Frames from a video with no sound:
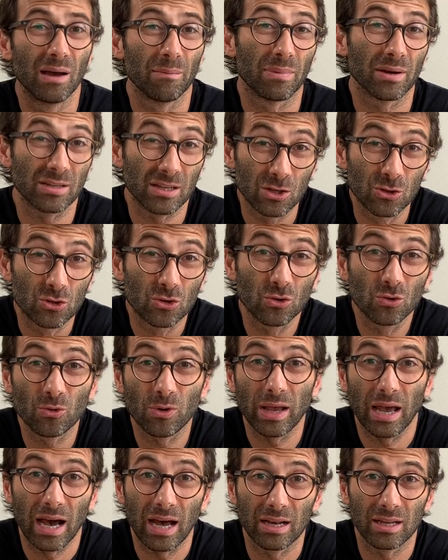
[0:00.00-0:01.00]
But the true
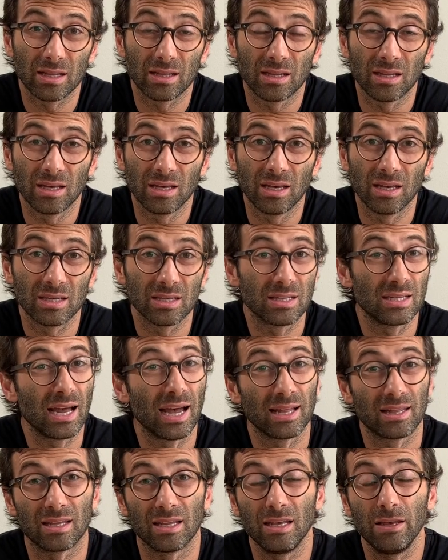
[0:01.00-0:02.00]
reality is
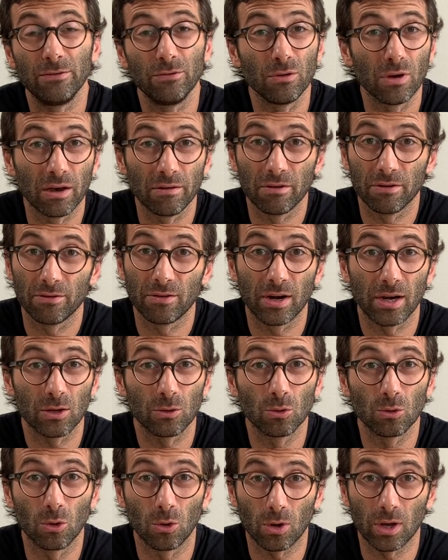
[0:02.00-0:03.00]
that if you have a very
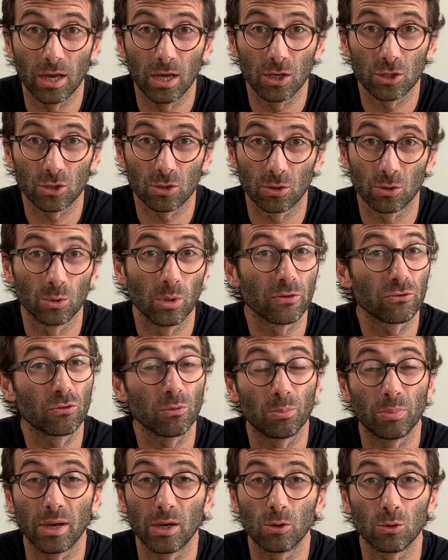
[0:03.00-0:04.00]
good location, you have to
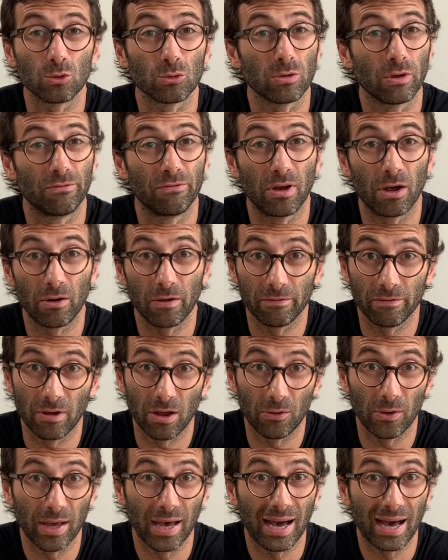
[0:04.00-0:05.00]
pay also a very,
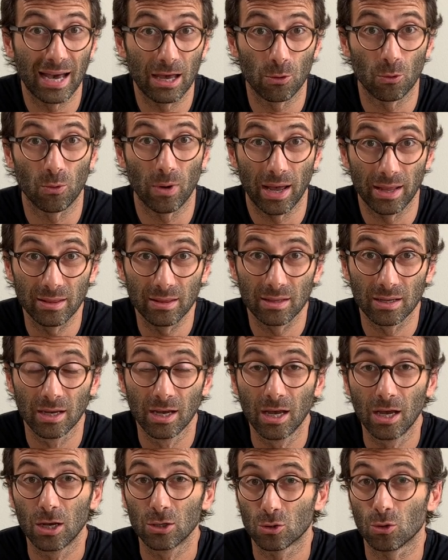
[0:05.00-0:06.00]
very high rent.
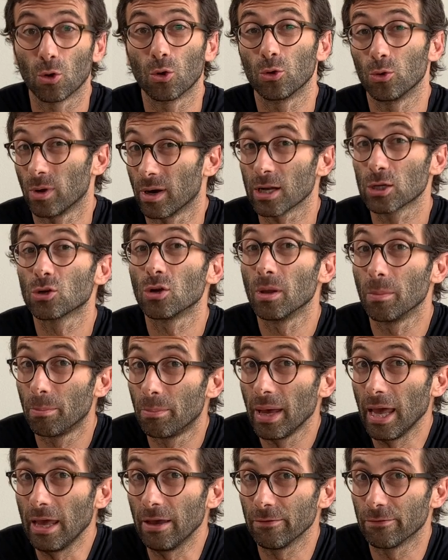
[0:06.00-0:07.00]
So you're actually
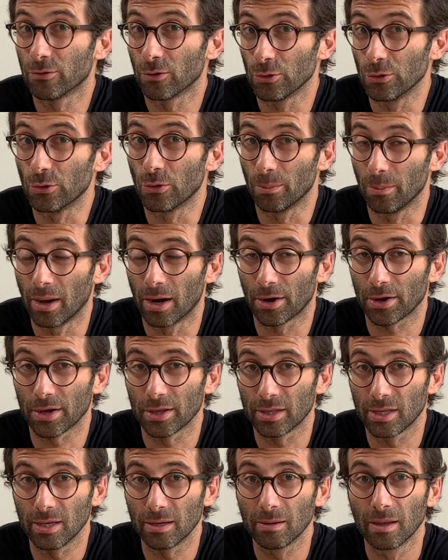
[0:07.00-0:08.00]
paying for your
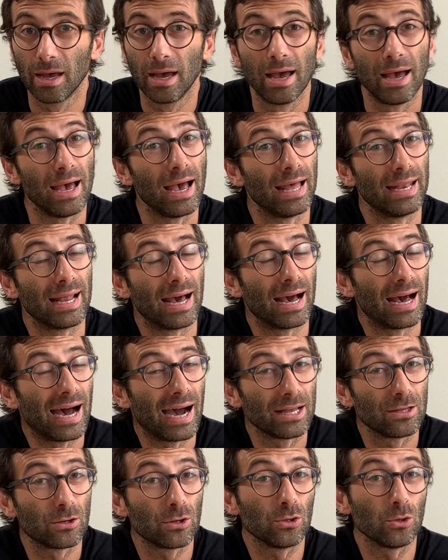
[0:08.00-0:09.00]
marketing, and
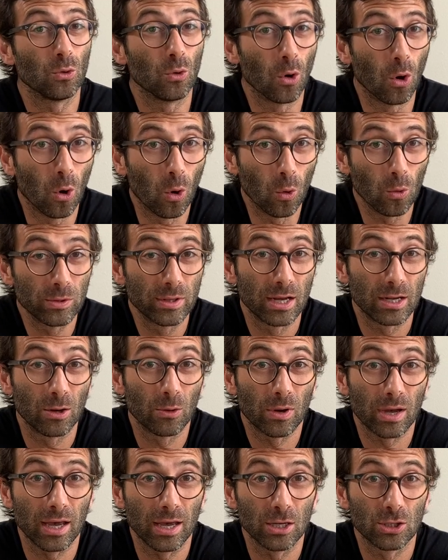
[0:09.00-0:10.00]
either you owe the
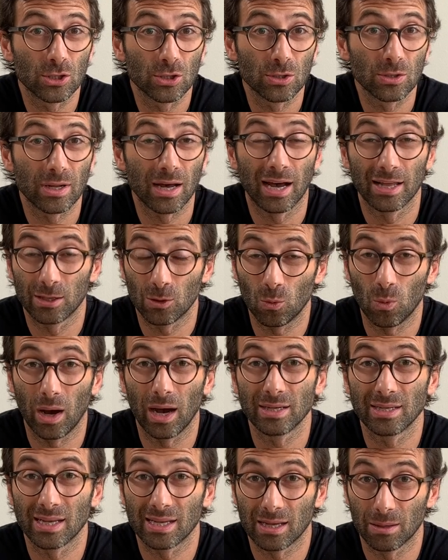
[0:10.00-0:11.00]
location,
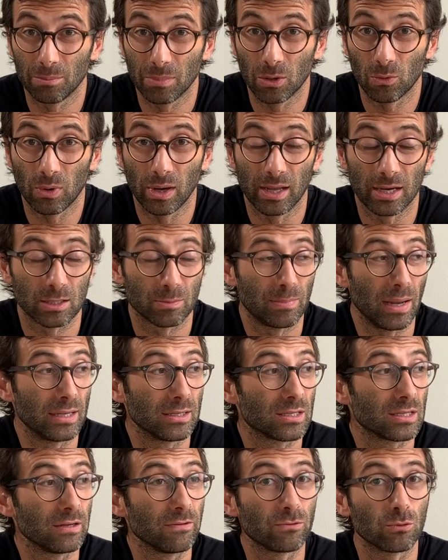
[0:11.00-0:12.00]
otherwise it can be really
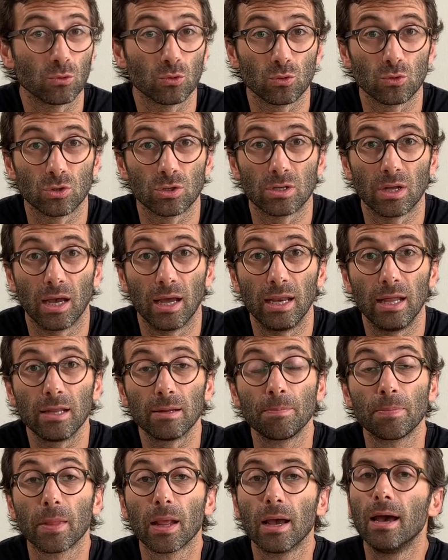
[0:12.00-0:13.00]
expensive to sustain it.
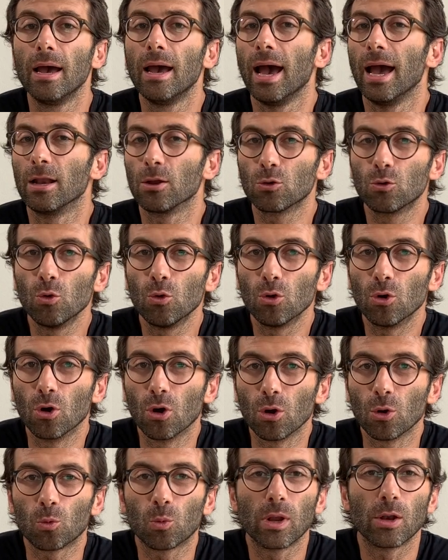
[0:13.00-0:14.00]
And
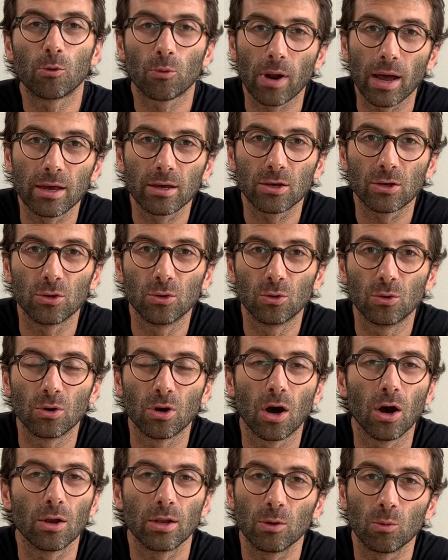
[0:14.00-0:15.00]
Google will rank you
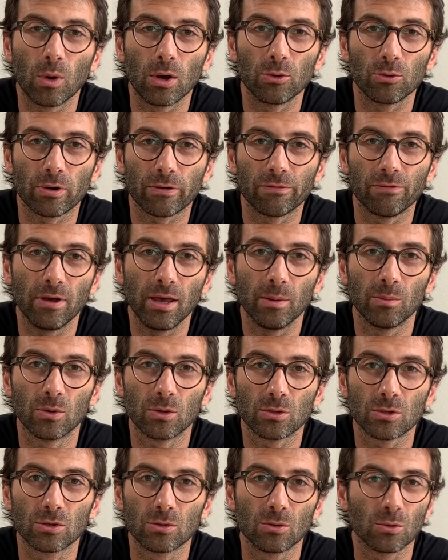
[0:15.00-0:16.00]
only when you're
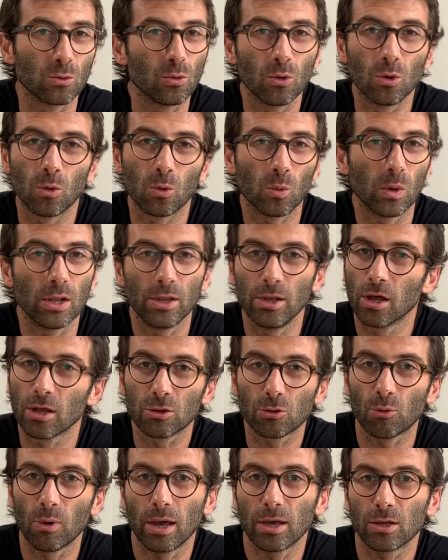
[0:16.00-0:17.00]
famous. Google will
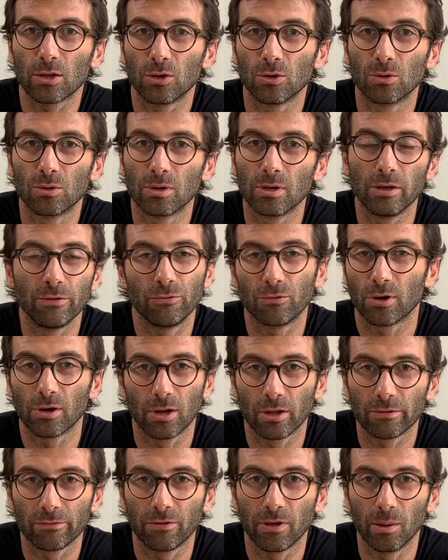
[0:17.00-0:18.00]
not rank you if you're
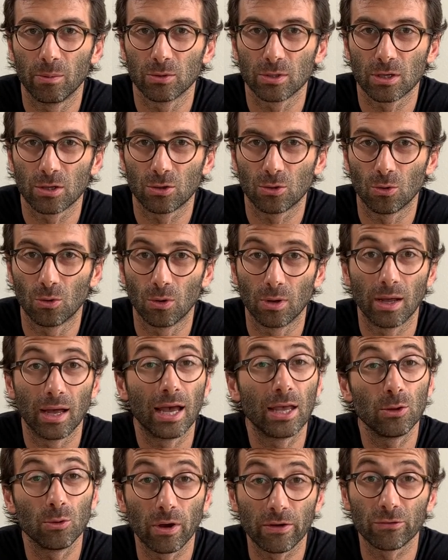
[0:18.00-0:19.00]
not famous at all,
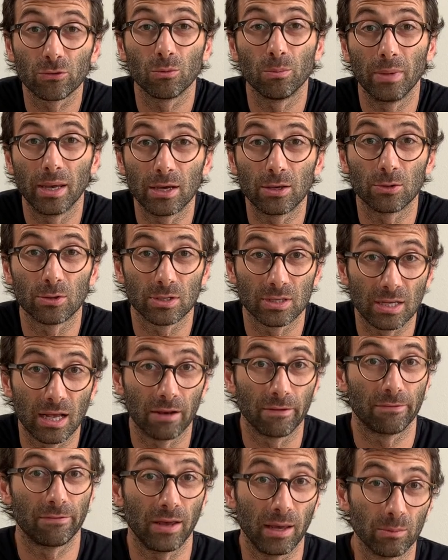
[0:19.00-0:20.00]
and you have to make
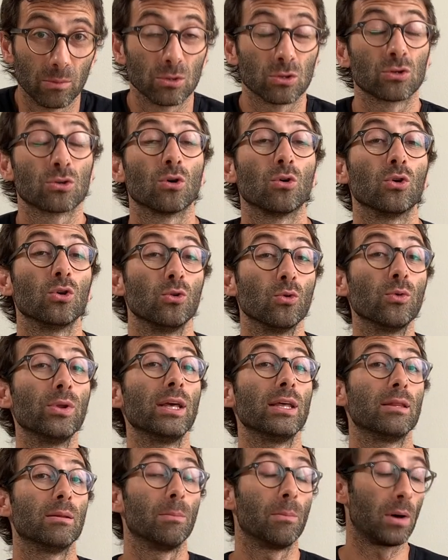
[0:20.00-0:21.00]
yourself famous. So you
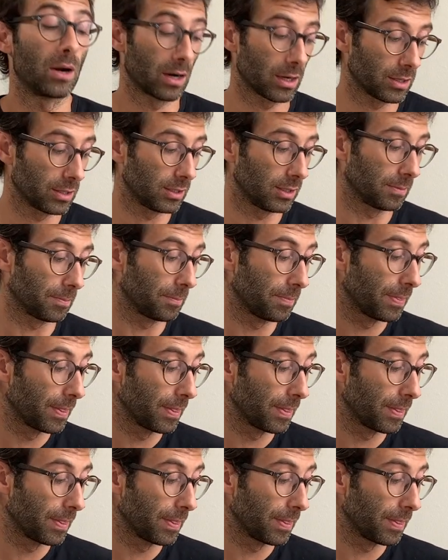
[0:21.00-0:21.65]
need marketing.